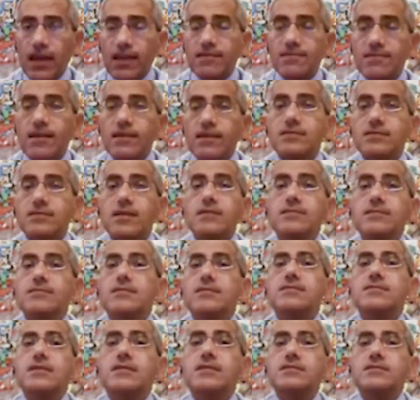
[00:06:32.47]
and does not
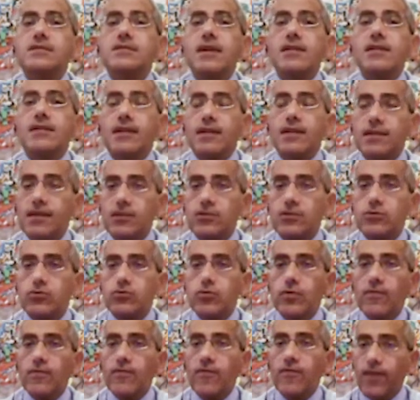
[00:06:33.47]
necessarily lead
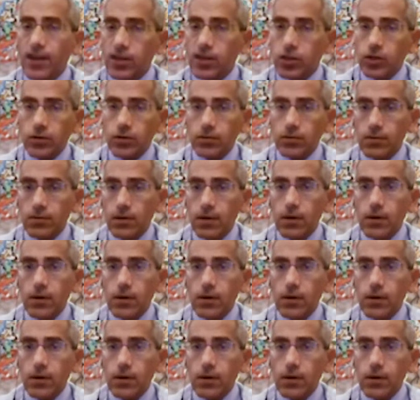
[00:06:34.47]
to infection.